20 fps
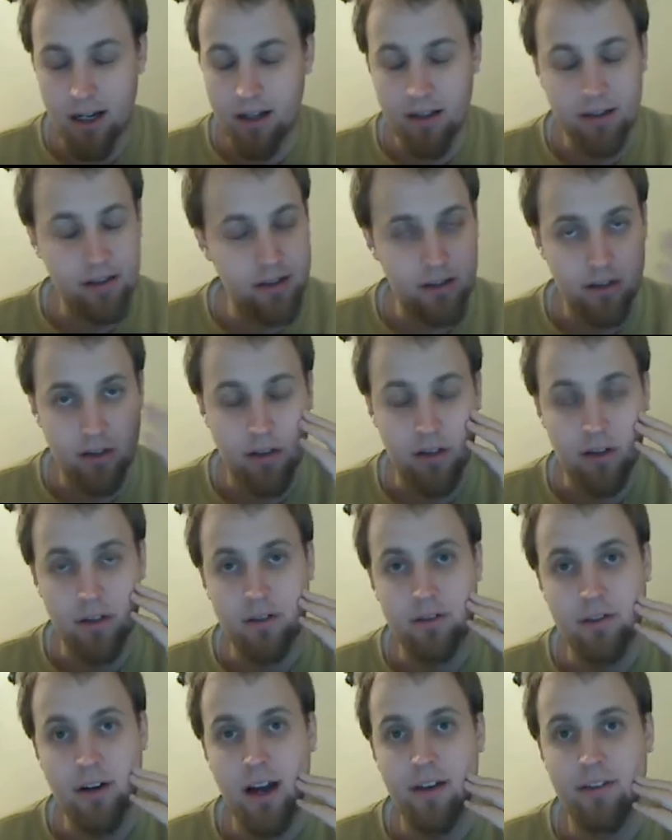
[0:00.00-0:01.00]
you're
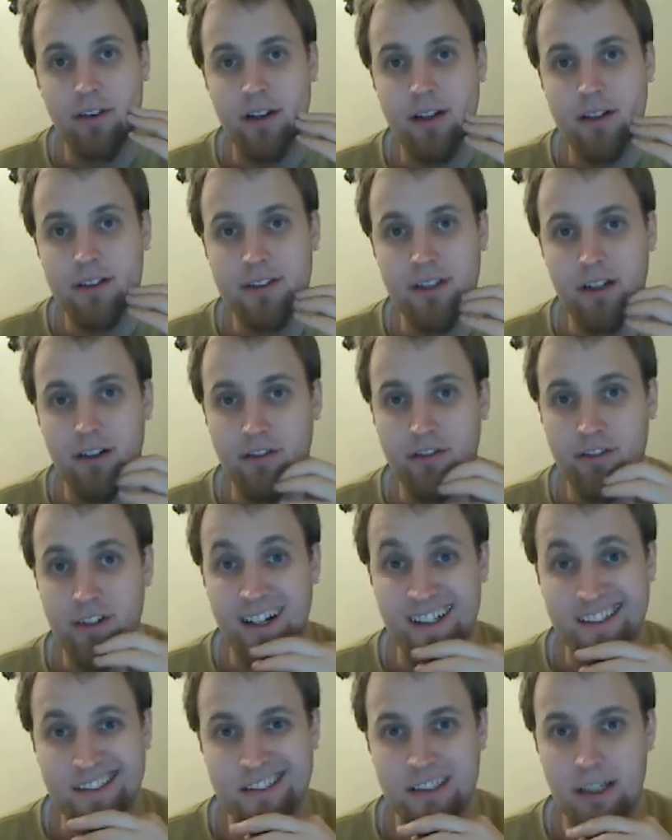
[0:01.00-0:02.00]
driving yourself
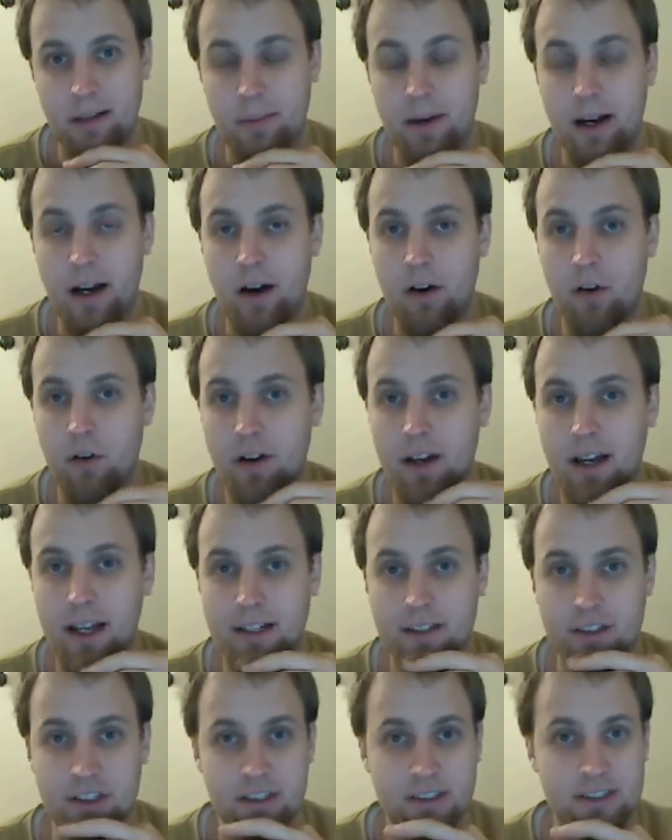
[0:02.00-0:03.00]
nuts somehow
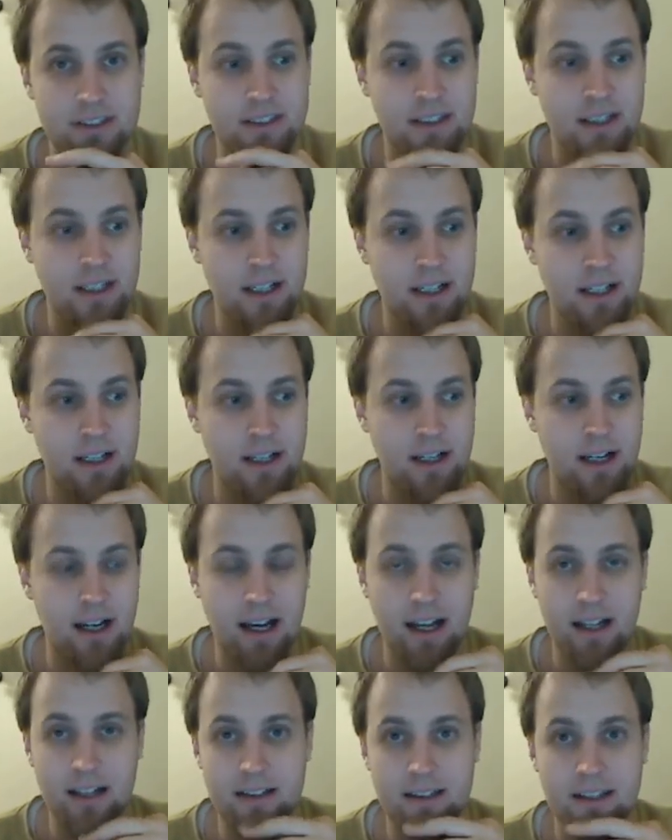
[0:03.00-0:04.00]
and just
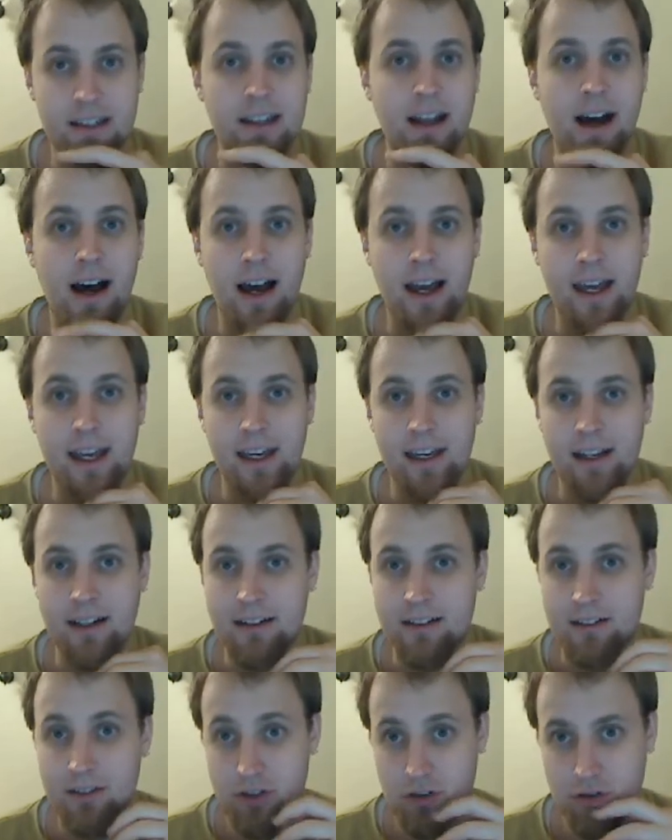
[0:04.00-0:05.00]

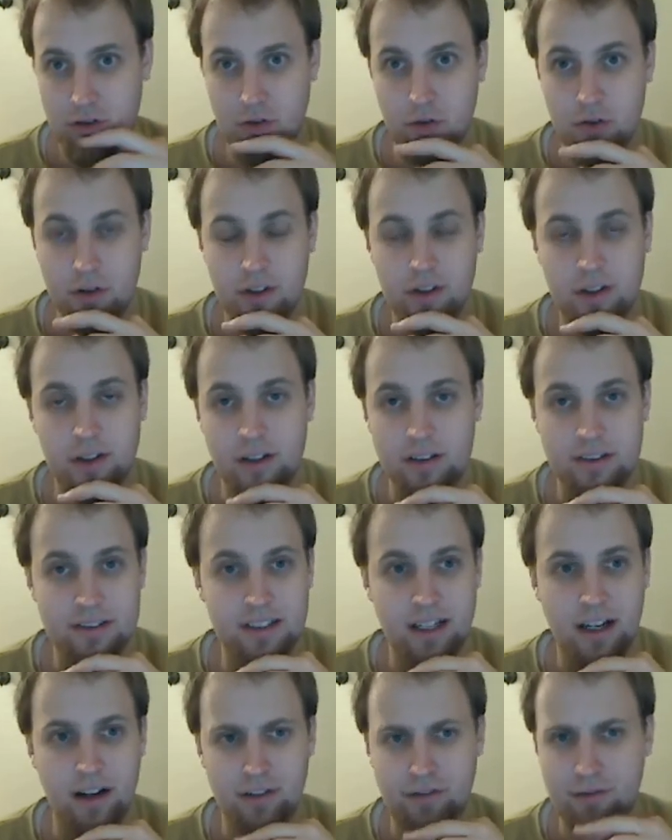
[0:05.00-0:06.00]
denying truth to
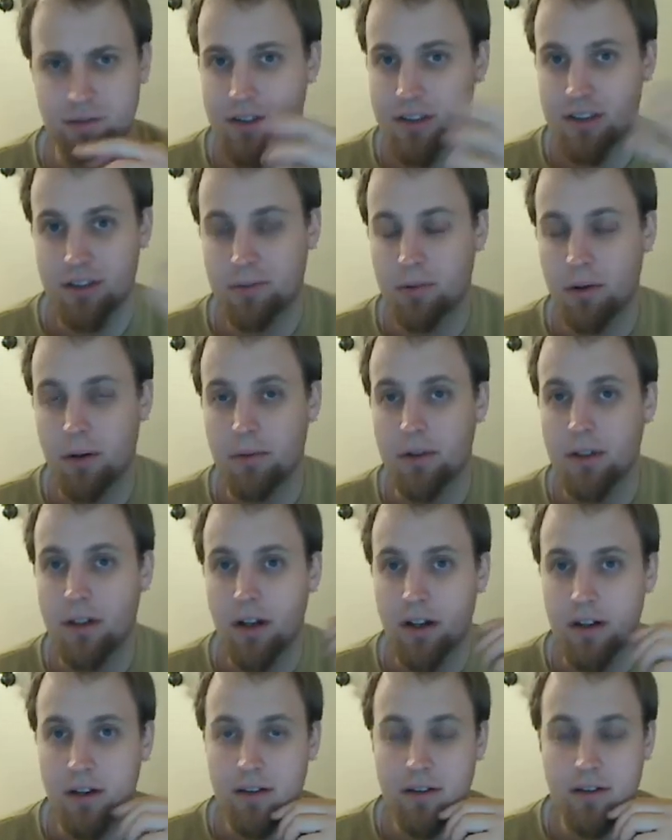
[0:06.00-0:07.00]
yourself, which is probably
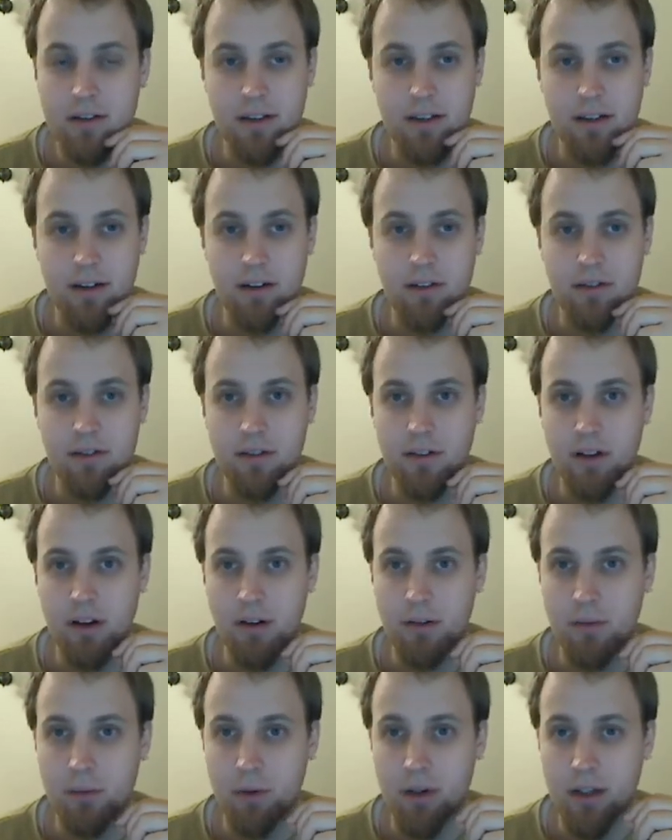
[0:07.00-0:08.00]
not, you know,
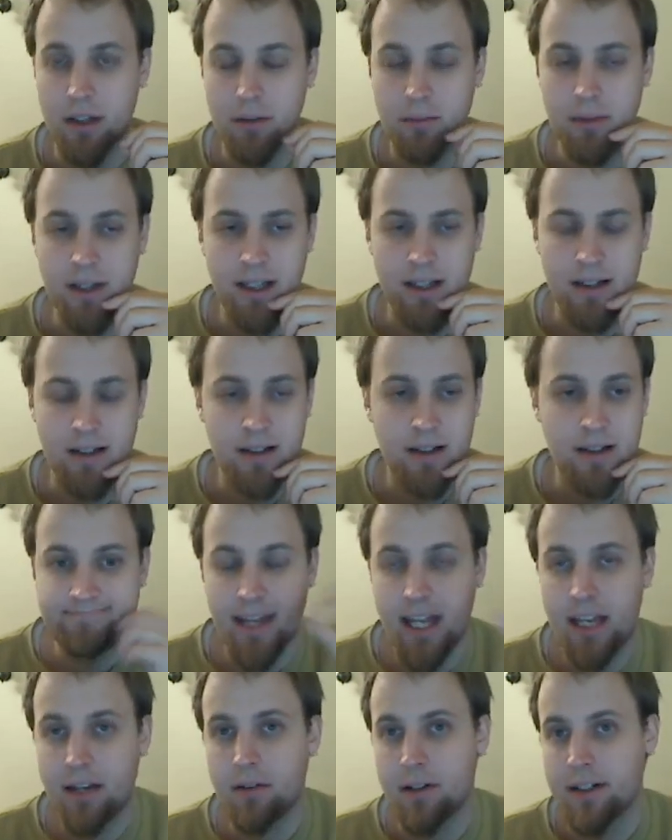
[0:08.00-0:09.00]
not what you mean.
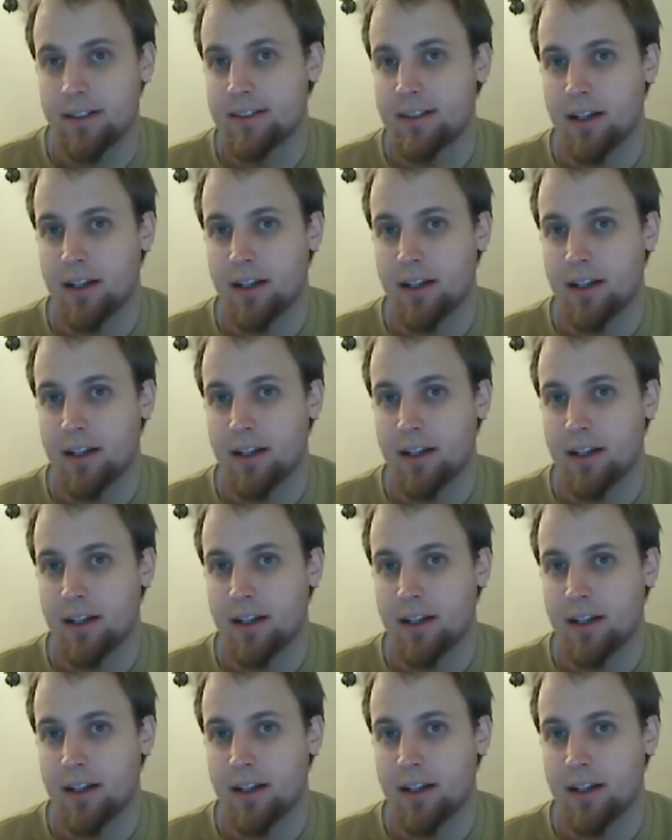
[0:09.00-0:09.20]
Anyways,